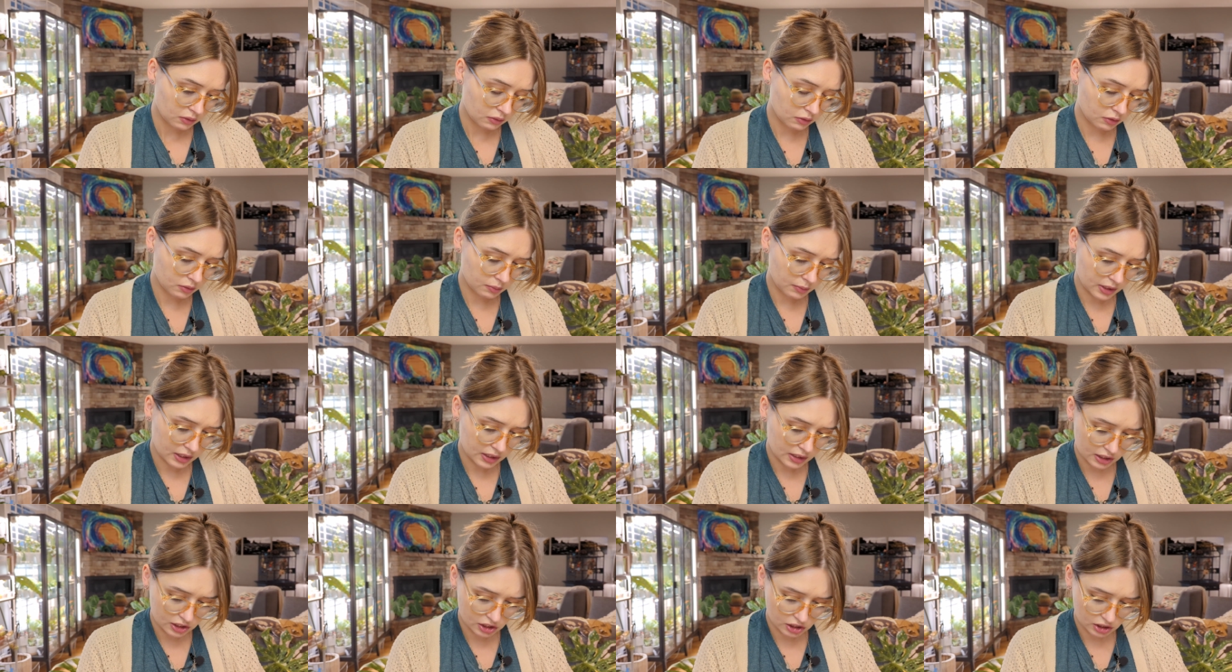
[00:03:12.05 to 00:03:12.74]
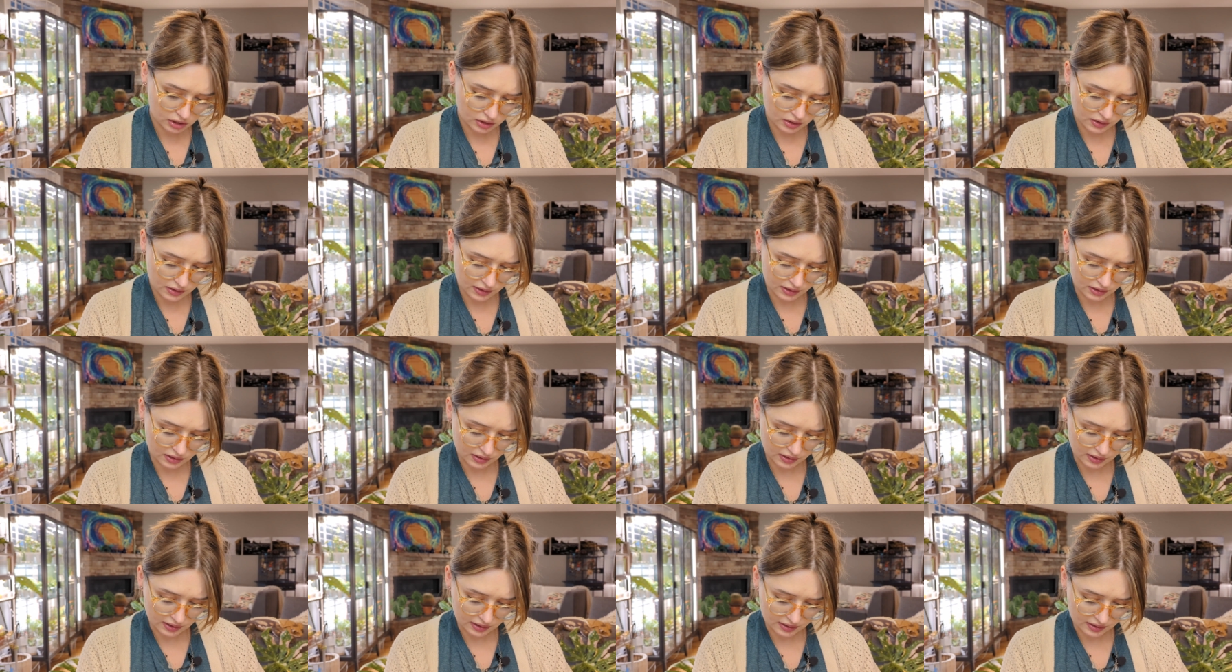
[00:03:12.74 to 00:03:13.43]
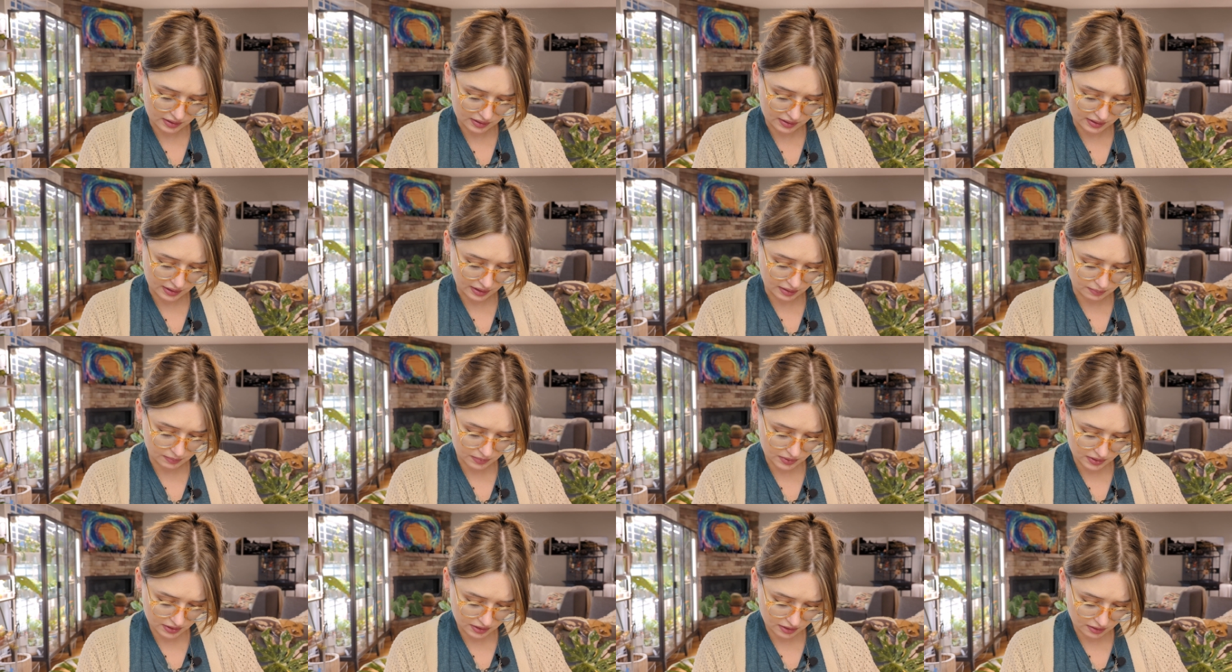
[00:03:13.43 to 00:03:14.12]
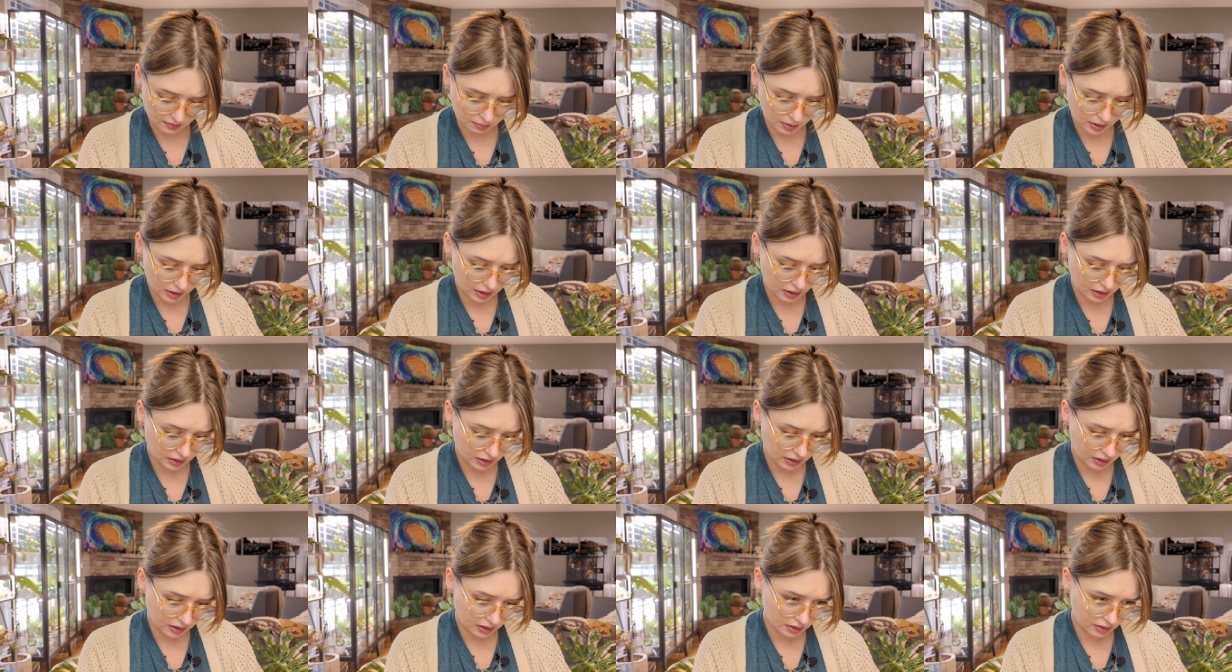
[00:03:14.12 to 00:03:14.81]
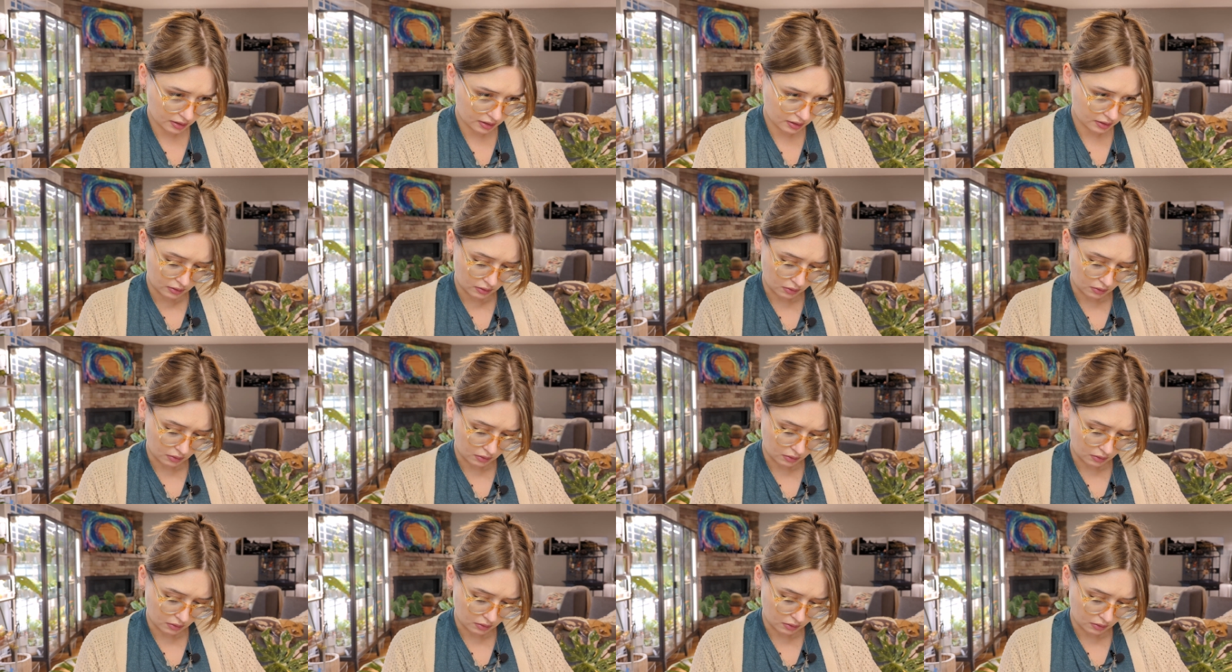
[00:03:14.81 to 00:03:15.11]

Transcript: room conditions since it seems to be